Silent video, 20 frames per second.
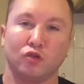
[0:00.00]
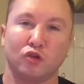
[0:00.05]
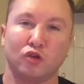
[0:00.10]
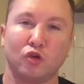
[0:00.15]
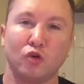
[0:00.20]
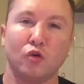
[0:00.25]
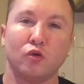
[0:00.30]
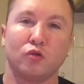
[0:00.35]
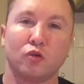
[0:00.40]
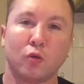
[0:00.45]

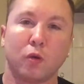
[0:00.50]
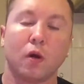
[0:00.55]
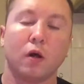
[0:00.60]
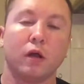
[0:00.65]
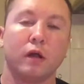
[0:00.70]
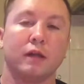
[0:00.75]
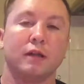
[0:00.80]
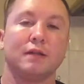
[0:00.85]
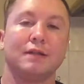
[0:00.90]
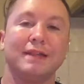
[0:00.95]
good
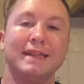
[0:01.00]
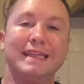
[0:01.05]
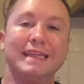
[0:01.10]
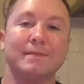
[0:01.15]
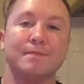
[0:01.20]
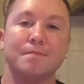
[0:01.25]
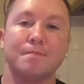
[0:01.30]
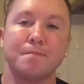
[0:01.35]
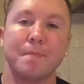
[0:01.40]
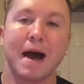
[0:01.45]
quality
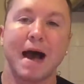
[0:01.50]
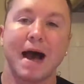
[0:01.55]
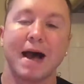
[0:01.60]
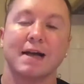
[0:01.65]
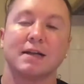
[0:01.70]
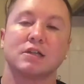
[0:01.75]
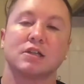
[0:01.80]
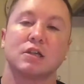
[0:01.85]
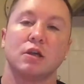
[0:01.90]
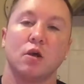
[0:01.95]
lean
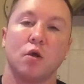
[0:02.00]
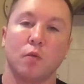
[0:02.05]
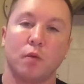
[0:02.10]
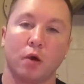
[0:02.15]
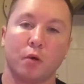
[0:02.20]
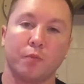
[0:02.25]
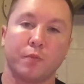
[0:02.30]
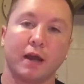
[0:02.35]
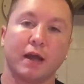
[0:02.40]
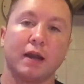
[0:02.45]
mass
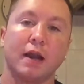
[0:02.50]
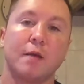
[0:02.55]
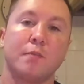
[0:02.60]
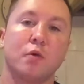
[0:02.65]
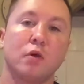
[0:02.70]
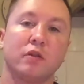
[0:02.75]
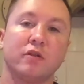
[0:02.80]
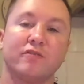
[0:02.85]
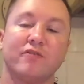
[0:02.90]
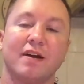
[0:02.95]
while bringing that
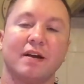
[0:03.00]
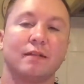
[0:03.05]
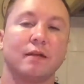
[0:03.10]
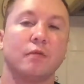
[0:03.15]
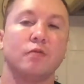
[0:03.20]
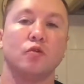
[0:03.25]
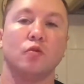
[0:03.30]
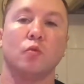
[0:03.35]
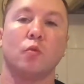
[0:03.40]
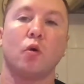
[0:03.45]
body fat
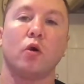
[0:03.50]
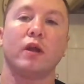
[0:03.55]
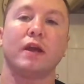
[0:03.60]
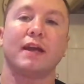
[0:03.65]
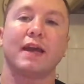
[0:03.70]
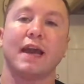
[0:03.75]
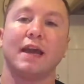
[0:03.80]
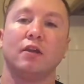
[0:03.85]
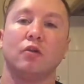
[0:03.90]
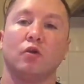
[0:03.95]
down, you want to
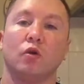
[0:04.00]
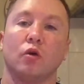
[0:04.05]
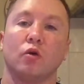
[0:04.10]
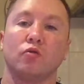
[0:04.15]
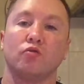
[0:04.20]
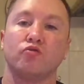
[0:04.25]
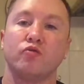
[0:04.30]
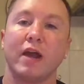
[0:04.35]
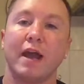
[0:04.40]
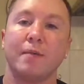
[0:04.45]
get your
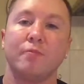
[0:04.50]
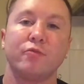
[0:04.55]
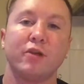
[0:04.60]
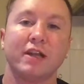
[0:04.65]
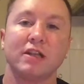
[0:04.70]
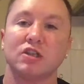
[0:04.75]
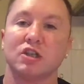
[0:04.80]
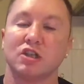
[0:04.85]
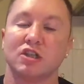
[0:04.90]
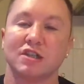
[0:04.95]
rep
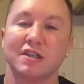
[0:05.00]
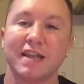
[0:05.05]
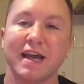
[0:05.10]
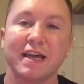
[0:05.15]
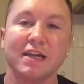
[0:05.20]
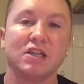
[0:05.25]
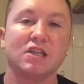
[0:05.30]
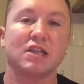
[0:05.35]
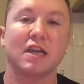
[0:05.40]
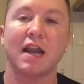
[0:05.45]
ranges
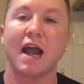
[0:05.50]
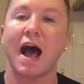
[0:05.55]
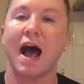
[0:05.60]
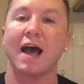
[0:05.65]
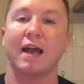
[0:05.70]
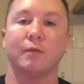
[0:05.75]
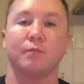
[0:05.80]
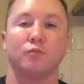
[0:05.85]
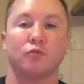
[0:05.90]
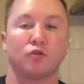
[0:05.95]
nice and
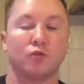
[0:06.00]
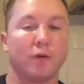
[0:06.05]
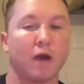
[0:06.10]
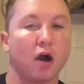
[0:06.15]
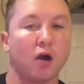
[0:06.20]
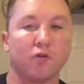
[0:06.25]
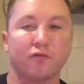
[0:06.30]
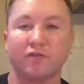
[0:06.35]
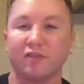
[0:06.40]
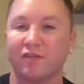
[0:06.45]
high,
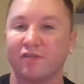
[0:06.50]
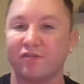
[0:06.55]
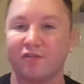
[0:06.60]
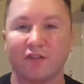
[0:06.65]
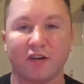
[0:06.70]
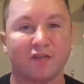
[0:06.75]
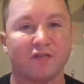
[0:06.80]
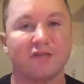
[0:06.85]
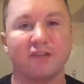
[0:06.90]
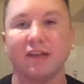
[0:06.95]
12 to
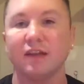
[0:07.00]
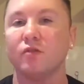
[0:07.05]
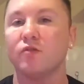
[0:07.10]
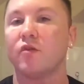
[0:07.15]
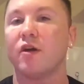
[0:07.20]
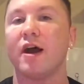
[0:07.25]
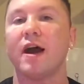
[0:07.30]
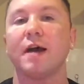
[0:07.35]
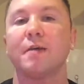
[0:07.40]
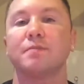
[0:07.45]
15
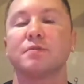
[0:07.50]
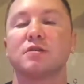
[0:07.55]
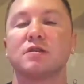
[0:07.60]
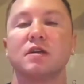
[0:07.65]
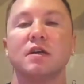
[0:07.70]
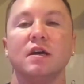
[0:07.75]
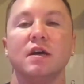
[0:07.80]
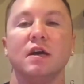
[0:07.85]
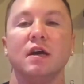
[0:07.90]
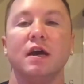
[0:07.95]

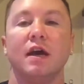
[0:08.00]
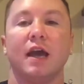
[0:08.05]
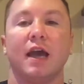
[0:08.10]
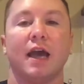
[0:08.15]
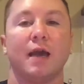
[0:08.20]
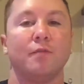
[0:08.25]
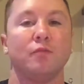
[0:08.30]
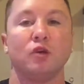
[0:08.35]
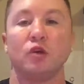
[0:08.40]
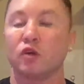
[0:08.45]
reps.
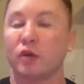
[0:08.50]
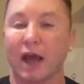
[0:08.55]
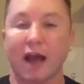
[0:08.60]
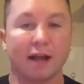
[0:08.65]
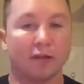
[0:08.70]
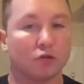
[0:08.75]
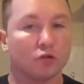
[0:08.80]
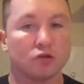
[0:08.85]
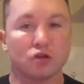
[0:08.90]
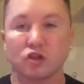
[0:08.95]
You
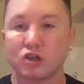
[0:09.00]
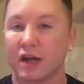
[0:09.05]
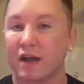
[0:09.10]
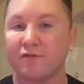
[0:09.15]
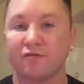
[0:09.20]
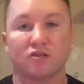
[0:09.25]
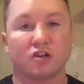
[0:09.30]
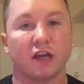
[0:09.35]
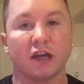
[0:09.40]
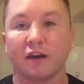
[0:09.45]
can do
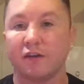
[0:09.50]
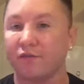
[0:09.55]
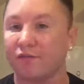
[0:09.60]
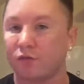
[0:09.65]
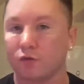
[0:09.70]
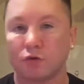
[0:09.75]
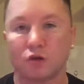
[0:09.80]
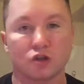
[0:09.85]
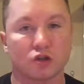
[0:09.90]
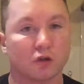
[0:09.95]
strength training,
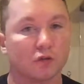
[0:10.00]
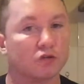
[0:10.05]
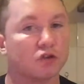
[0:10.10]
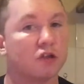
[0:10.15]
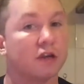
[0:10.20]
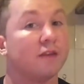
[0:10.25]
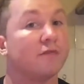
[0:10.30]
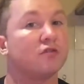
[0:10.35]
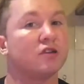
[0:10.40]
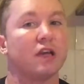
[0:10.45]
focus on
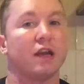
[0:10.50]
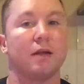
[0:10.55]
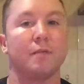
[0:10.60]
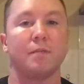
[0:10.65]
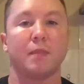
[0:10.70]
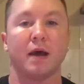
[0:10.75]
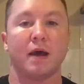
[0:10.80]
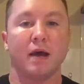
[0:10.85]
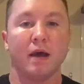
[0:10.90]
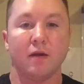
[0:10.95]
strength training,
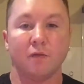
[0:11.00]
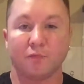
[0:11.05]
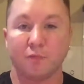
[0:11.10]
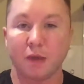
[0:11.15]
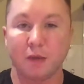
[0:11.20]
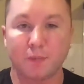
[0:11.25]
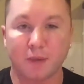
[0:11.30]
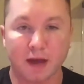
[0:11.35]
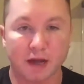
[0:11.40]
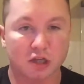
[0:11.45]
but
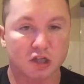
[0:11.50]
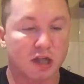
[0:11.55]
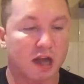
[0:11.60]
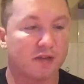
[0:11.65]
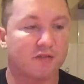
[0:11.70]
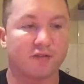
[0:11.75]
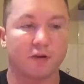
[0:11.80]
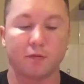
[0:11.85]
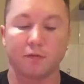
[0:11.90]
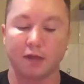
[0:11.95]
me personally,
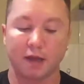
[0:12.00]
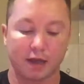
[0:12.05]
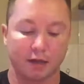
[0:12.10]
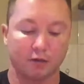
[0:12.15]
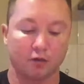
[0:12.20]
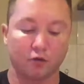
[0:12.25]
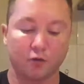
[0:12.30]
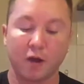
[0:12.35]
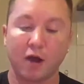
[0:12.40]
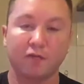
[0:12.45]
I found
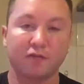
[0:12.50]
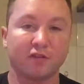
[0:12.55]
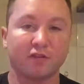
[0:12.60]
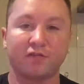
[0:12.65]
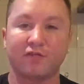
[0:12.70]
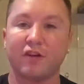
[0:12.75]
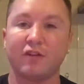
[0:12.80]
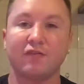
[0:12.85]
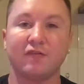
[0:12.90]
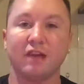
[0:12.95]
hitting 12 to
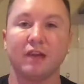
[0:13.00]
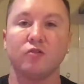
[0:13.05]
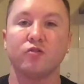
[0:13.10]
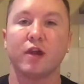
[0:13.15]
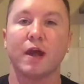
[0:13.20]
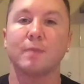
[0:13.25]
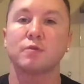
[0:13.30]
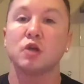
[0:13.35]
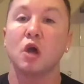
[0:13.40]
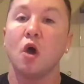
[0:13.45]
15
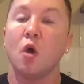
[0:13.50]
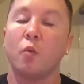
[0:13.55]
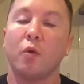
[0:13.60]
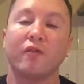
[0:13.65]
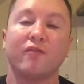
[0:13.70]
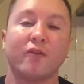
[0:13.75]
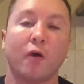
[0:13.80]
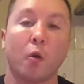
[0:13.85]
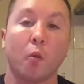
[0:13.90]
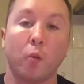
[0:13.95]
reps
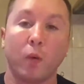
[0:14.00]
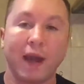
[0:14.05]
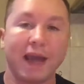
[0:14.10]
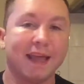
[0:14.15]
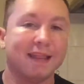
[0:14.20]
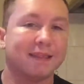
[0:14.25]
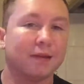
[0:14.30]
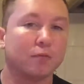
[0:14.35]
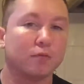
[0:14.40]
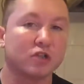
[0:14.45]
with a
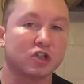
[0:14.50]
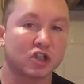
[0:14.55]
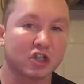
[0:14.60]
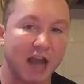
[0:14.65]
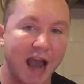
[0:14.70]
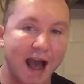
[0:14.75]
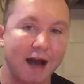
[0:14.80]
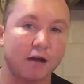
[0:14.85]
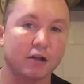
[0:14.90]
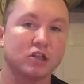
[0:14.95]
weight that was
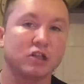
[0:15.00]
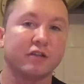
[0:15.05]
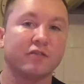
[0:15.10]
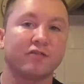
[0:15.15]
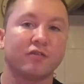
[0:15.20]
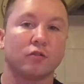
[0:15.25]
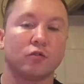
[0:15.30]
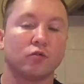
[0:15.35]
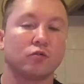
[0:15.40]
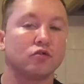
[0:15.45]
challenging
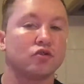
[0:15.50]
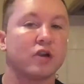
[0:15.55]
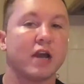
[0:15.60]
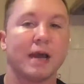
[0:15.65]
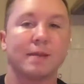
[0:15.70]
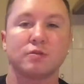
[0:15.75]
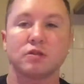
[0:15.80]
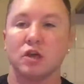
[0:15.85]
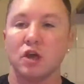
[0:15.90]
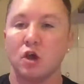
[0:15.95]
for those
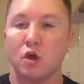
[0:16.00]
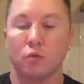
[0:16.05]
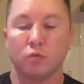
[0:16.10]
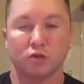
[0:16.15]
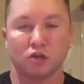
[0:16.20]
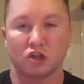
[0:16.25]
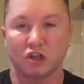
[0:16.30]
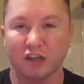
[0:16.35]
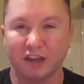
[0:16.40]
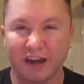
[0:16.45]
reps
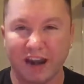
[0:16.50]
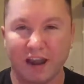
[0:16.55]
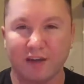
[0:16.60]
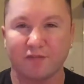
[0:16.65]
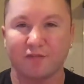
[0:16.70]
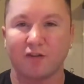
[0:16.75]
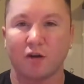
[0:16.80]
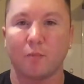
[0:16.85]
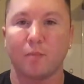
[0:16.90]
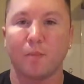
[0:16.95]
was great
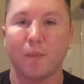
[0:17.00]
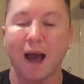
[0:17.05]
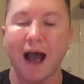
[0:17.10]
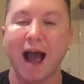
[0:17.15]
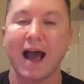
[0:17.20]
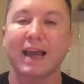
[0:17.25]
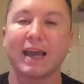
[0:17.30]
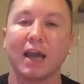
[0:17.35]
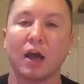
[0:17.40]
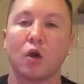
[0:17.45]
for
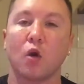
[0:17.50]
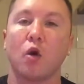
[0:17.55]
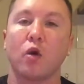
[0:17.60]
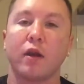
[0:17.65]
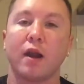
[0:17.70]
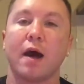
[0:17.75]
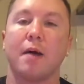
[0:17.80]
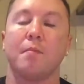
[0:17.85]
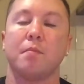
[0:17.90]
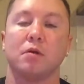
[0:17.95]
packing
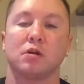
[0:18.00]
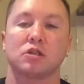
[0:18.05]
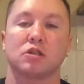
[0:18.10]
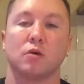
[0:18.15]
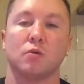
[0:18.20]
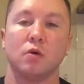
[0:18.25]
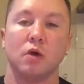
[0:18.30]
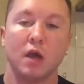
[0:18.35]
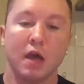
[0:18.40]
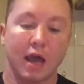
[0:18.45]
on that
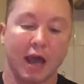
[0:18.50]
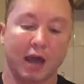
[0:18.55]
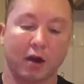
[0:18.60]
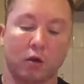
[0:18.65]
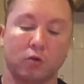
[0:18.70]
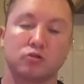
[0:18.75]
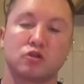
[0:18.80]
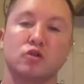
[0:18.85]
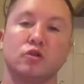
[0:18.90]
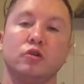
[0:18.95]
muscle. And
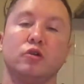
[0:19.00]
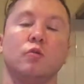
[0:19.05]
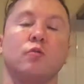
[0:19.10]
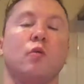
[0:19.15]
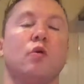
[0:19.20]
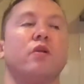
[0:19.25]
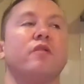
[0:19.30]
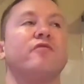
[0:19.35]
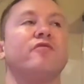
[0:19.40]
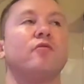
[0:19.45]
also you
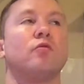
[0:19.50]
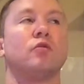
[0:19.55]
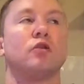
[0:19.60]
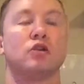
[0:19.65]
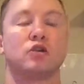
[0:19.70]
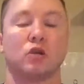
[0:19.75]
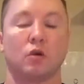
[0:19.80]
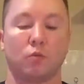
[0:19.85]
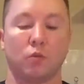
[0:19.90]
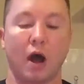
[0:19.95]
want to
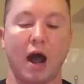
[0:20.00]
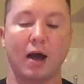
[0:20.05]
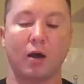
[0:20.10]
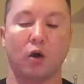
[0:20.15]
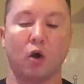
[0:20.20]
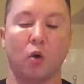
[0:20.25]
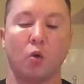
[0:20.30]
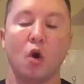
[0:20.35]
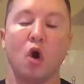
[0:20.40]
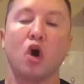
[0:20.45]
focus on what I
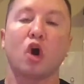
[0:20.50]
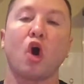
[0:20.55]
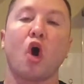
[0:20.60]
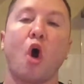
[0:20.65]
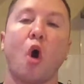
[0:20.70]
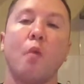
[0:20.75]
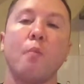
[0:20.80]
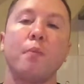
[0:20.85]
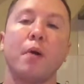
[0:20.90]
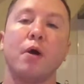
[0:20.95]
call
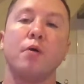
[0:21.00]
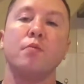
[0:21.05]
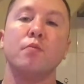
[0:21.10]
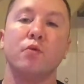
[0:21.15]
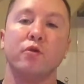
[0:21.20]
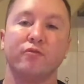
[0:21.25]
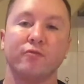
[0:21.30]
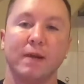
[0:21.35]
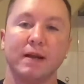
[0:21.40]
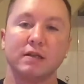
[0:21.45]
compound
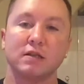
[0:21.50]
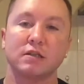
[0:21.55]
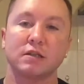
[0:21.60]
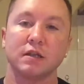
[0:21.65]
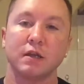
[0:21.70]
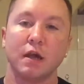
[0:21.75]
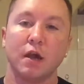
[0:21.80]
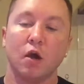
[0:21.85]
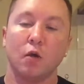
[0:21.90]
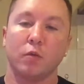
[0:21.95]

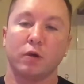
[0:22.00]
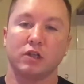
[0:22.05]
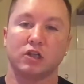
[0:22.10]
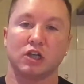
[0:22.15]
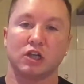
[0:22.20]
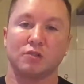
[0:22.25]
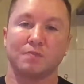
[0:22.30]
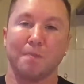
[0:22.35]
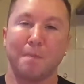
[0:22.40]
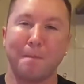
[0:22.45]
movements, which
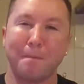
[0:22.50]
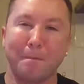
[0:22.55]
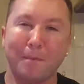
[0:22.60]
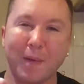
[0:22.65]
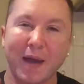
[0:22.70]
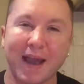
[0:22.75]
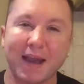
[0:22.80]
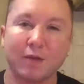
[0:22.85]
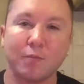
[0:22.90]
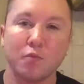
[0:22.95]
is
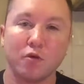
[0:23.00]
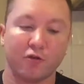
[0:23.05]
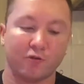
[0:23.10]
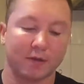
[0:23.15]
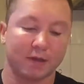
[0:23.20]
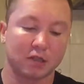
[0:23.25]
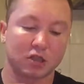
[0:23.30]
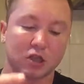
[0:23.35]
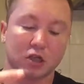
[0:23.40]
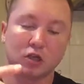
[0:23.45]
big
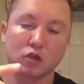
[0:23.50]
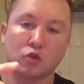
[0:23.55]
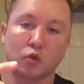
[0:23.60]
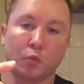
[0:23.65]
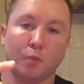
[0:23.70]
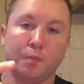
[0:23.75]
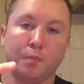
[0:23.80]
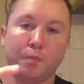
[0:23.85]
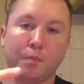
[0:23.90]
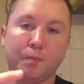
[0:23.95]
movements.
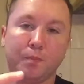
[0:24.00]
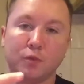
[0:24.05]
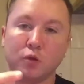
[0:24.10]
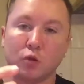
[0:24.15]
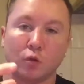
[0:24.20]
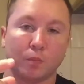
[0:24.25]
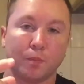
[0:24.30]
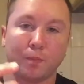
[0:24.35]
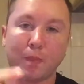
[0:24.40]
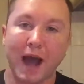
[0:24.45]
So
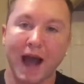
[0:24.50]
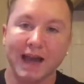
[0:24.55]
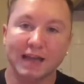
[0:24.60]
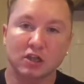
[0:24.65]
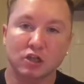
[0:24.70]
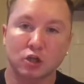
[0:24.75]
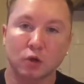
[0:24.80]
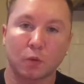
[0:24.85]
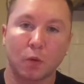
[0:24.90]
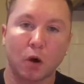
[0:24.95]
back
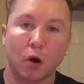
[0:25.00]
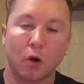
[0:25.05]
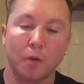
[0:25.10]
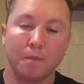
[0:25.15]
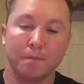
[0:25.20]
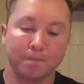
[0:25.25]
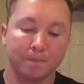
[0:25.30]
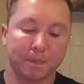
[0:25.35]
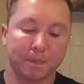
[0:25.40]
squat,